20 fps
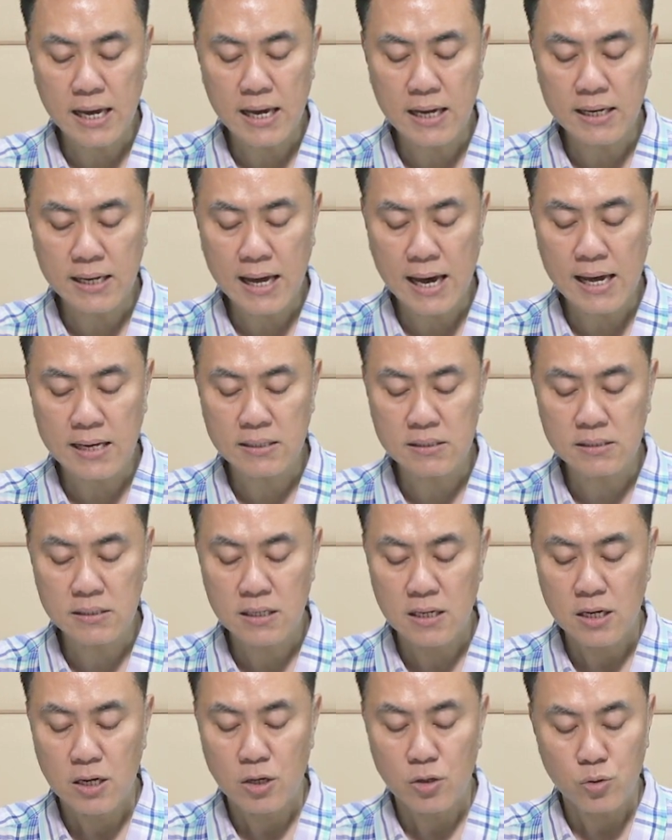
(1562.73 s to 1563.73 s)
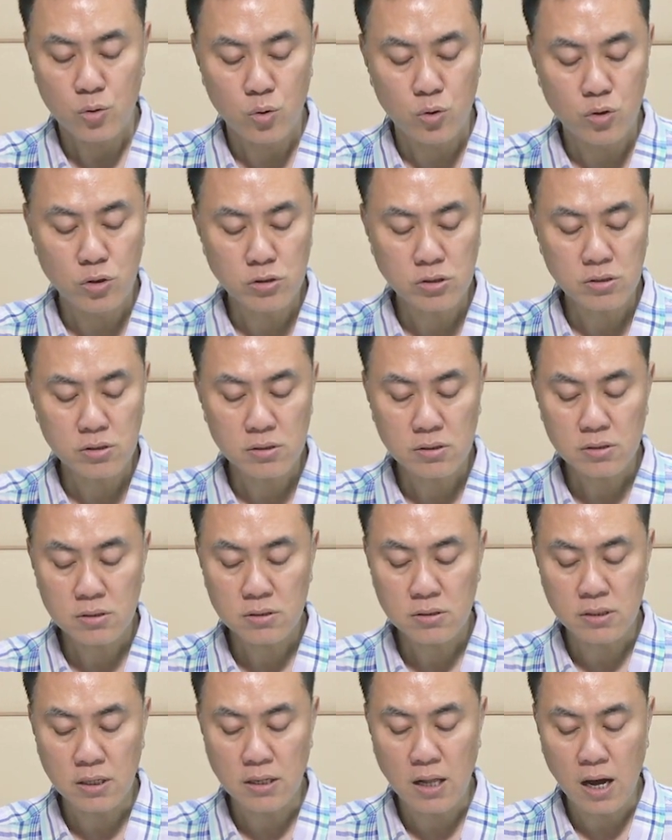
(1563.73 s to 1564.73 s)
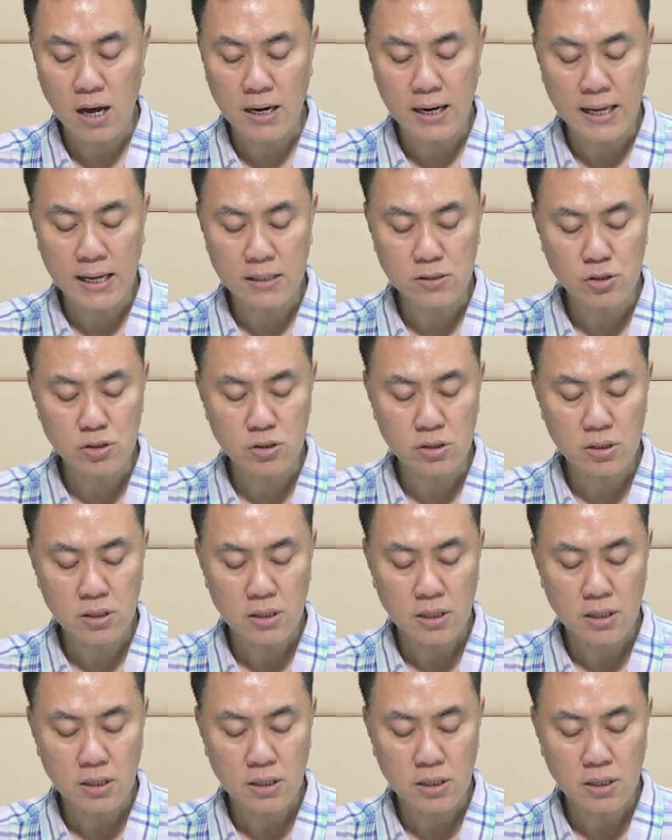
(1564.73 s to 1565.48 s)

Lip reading: can use the knowledge